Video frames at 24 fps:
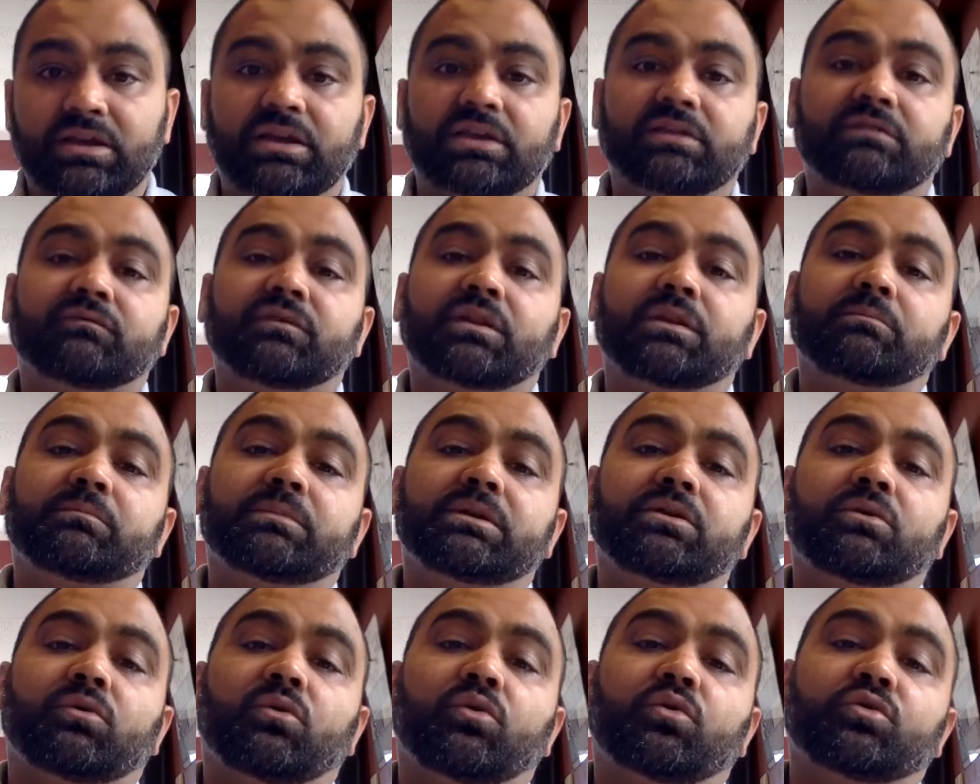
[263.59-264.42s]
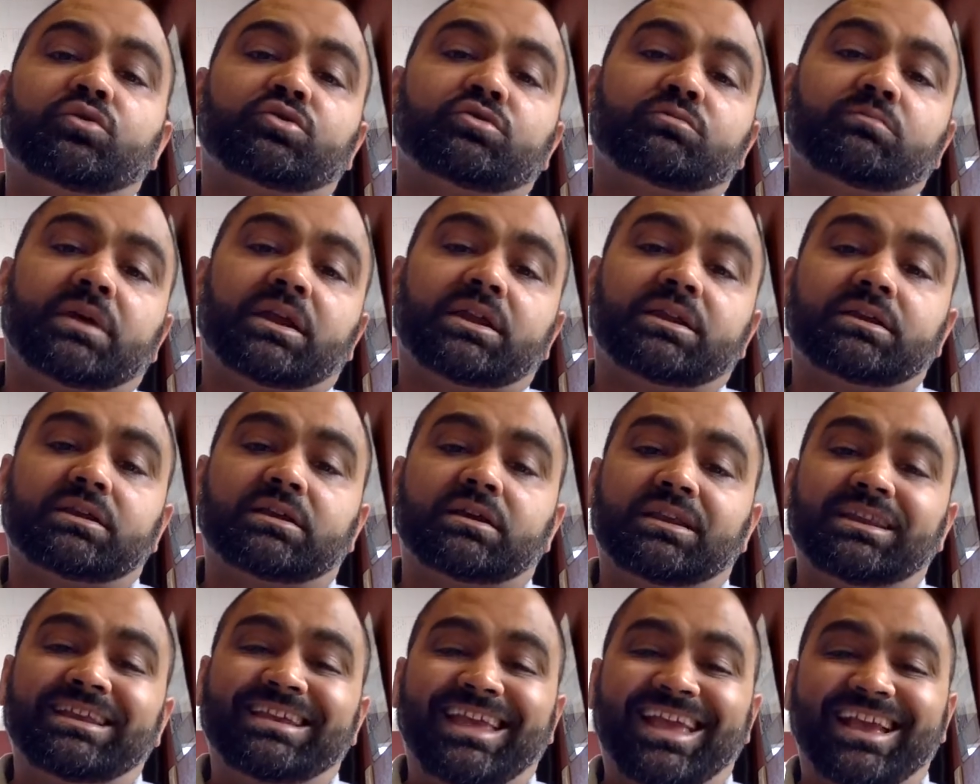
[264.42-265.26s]
it will be
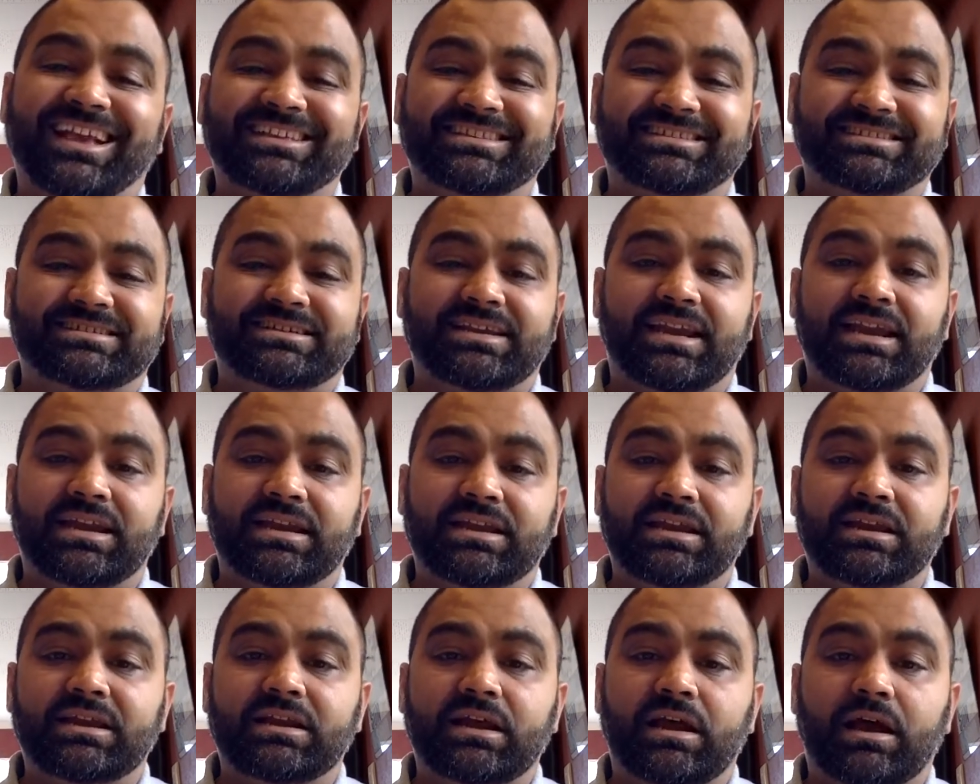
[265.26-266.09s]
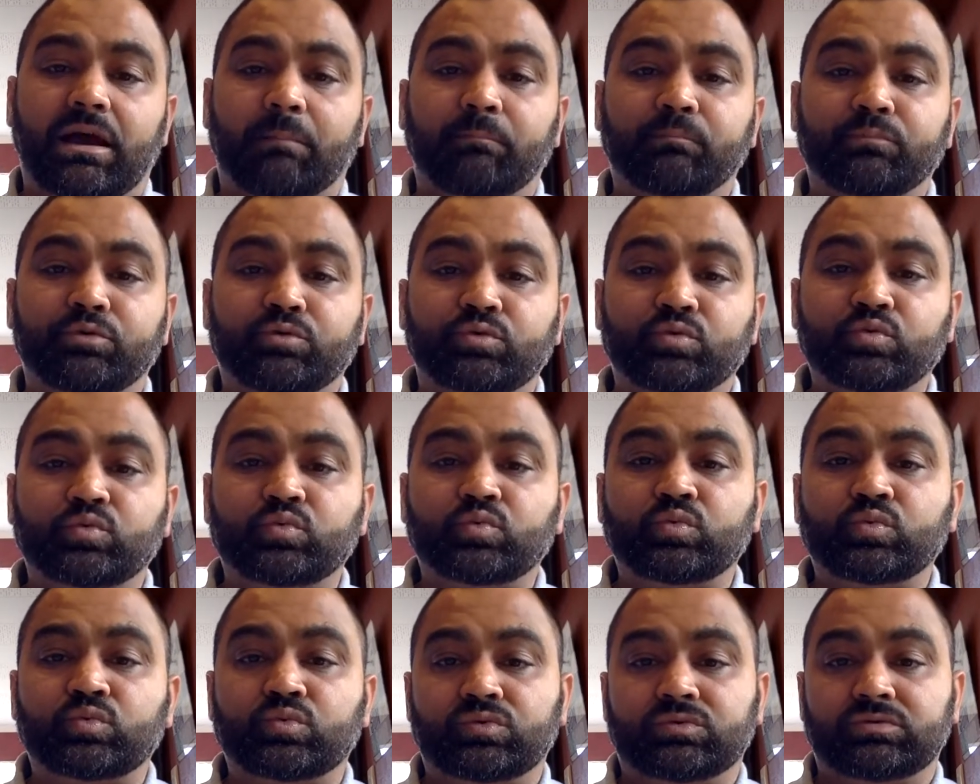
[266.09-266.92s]
automatically extended up
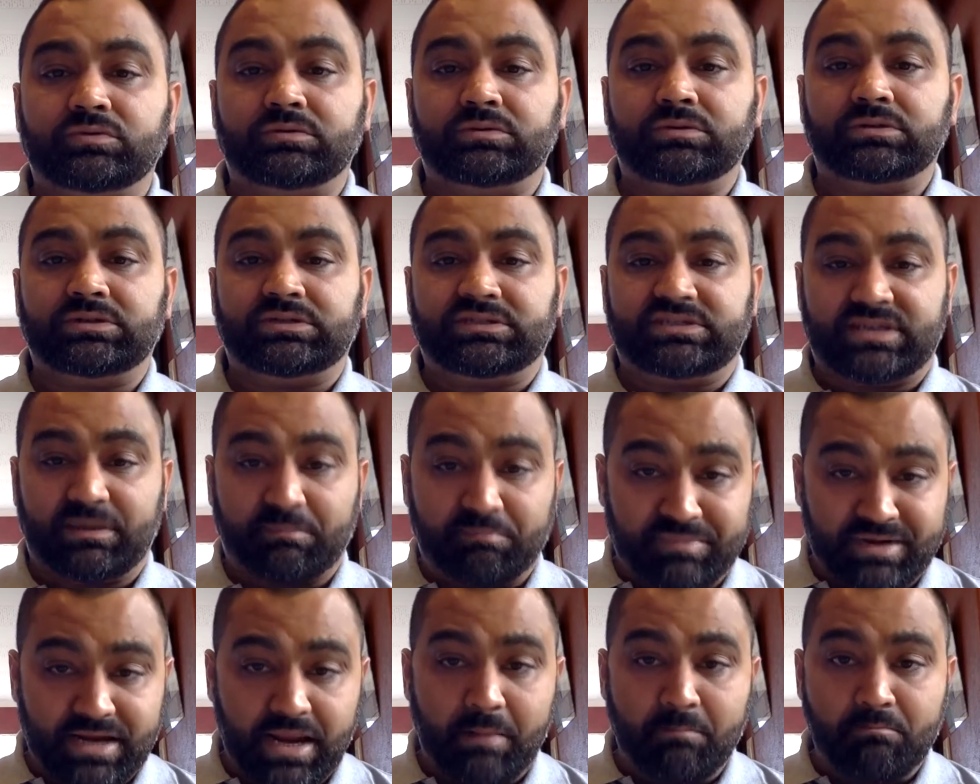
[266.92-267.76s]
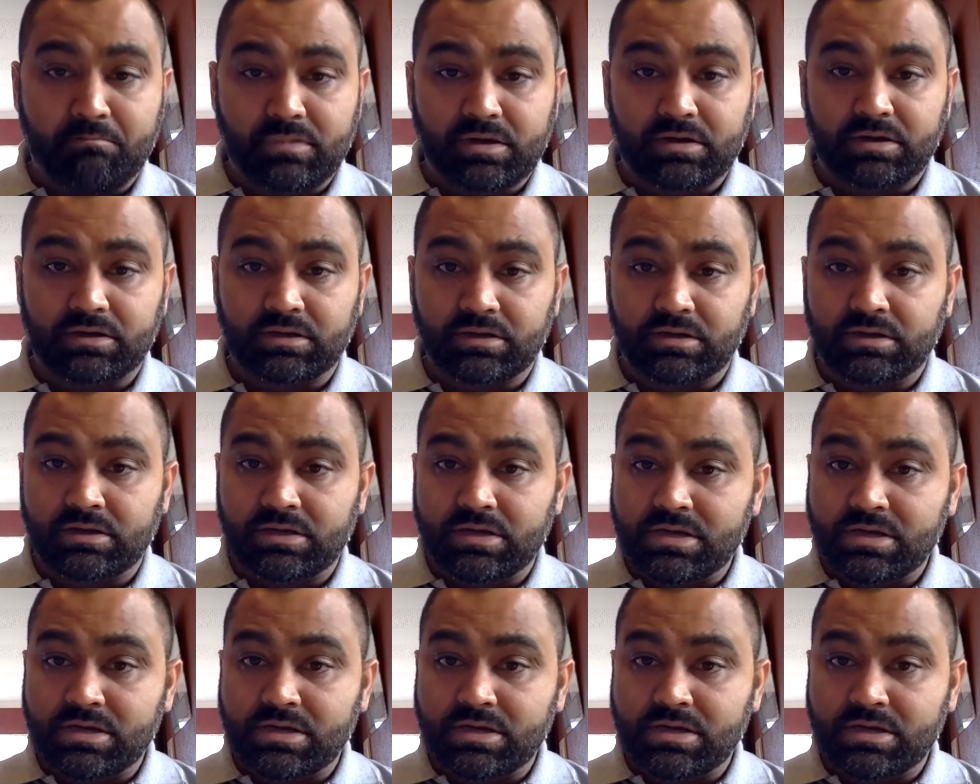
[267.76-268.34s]
to September.